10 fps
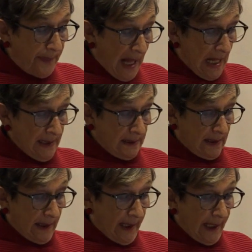
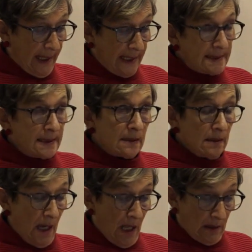but it
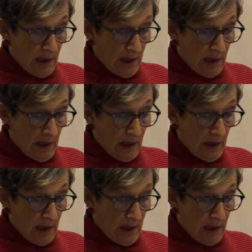didn't,